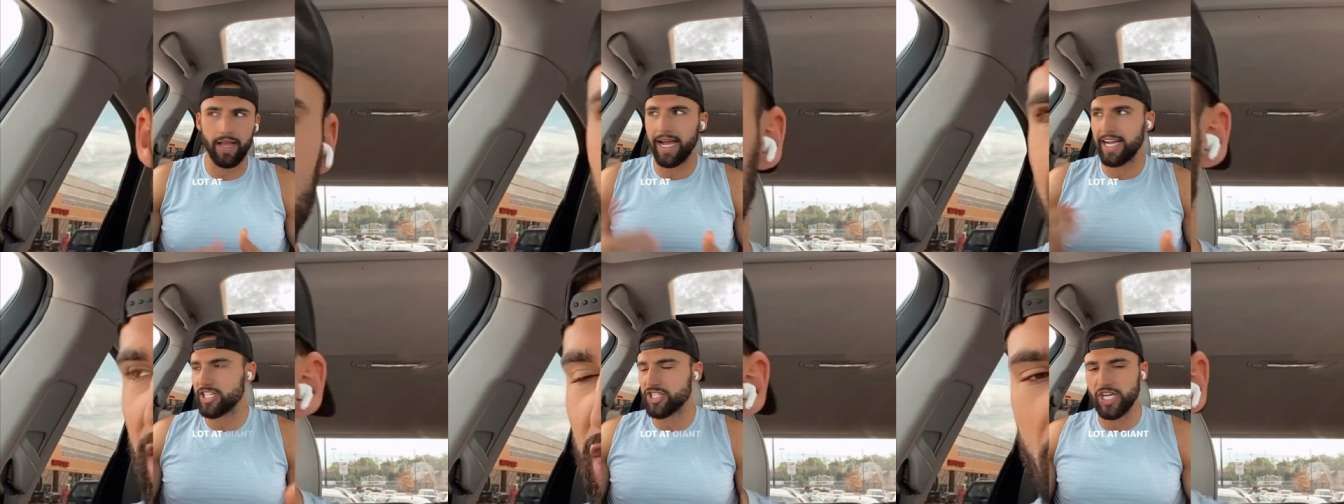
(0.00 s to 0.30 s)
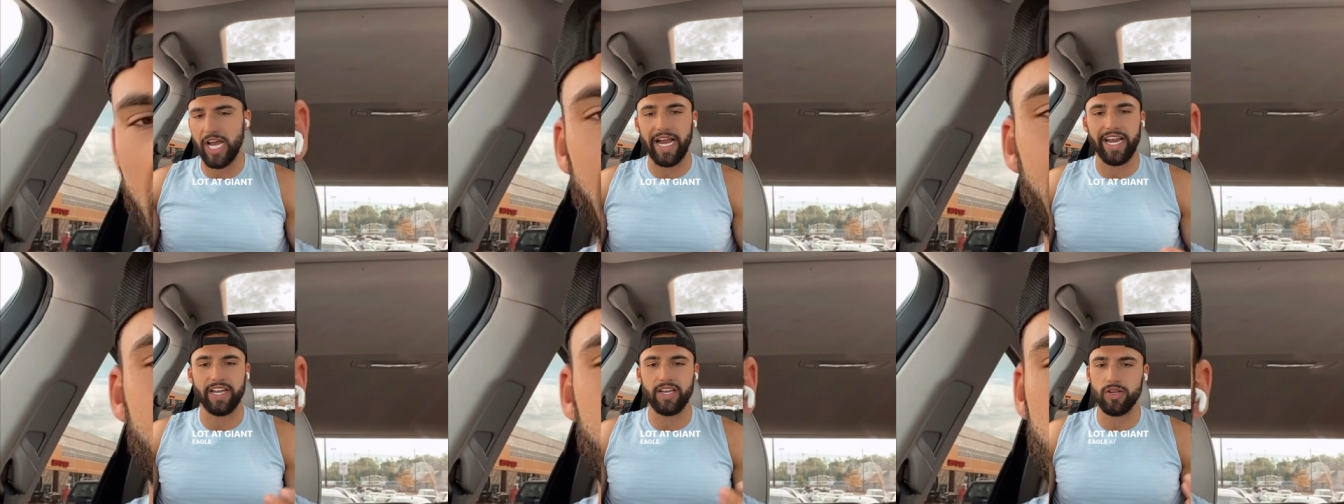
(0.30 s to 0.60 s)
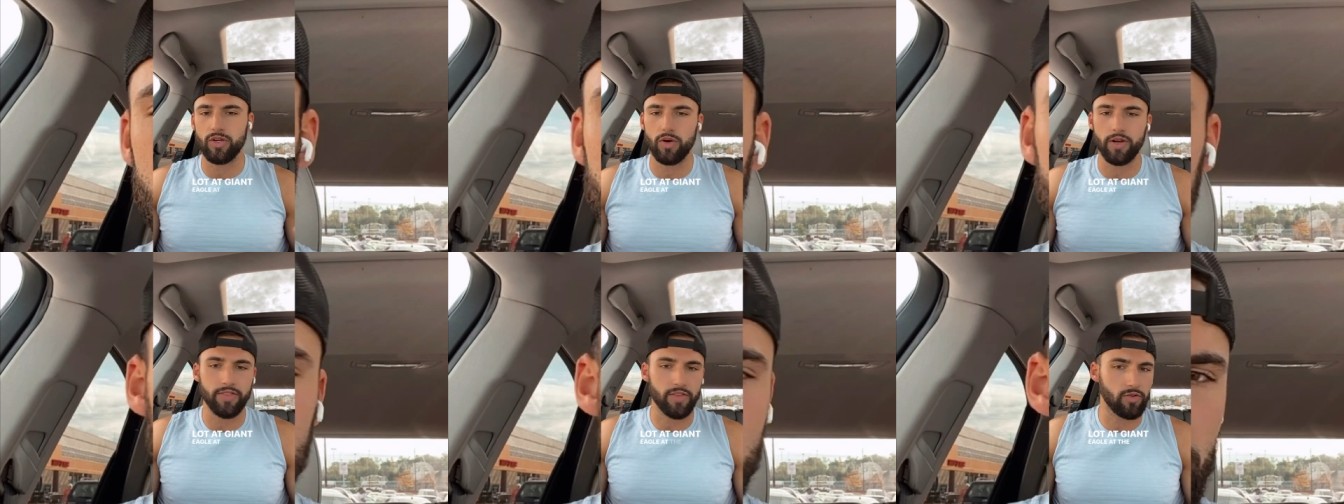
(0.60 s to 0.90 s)
at Giant
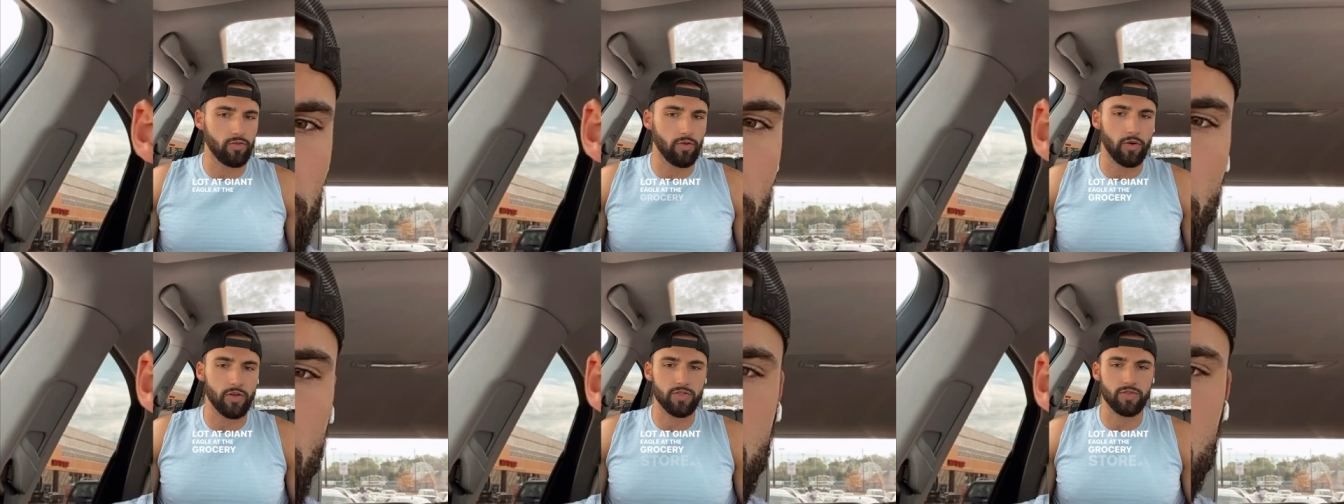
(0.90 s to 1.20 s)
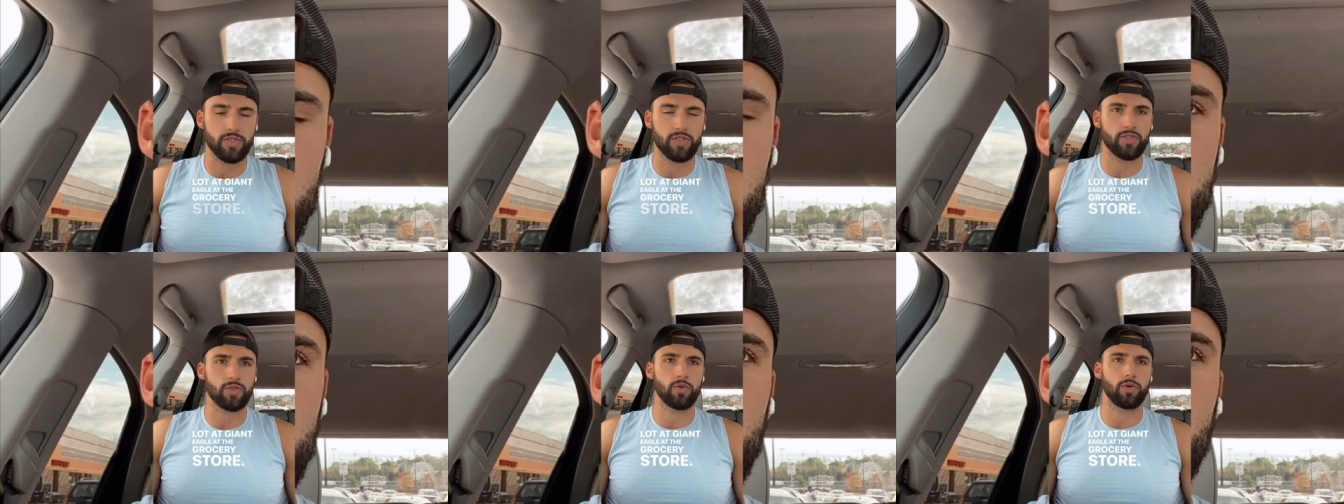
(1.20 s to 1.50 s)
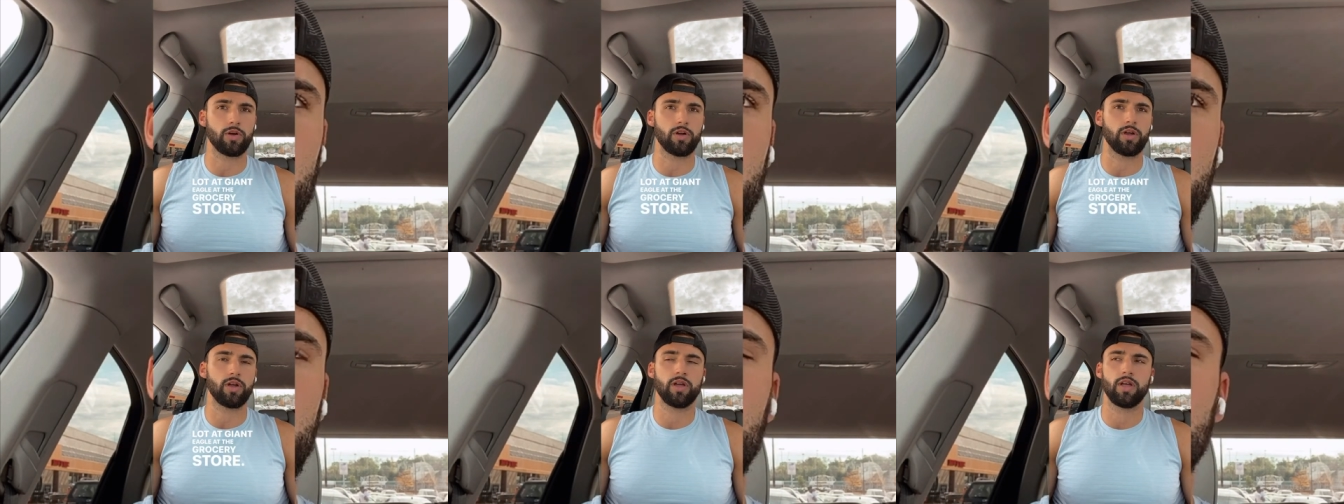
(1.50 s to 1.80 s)
Eagle at the grocery
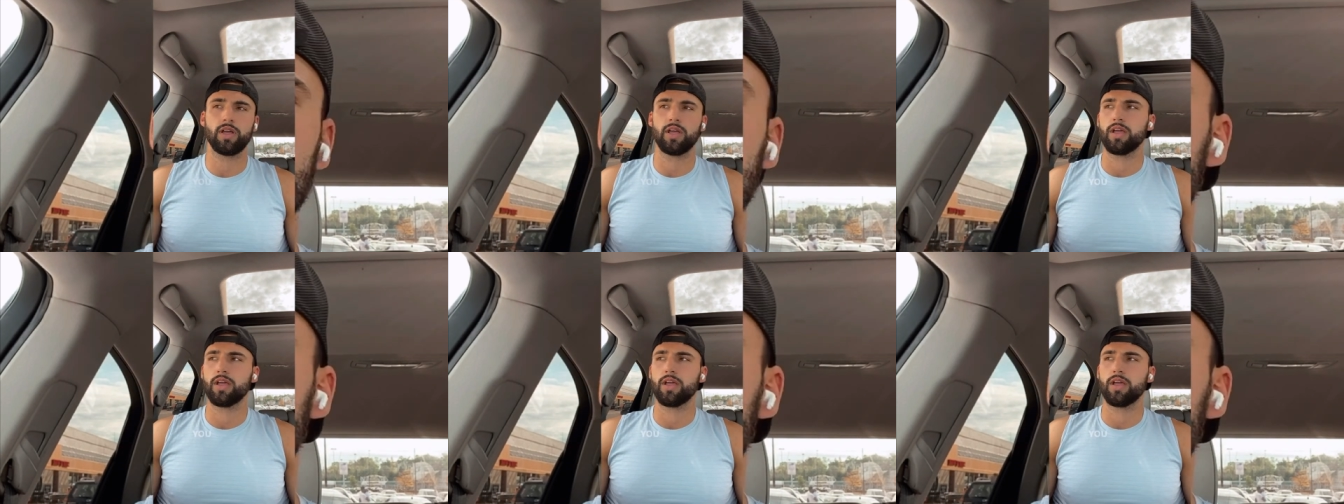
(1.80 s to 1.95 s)
store.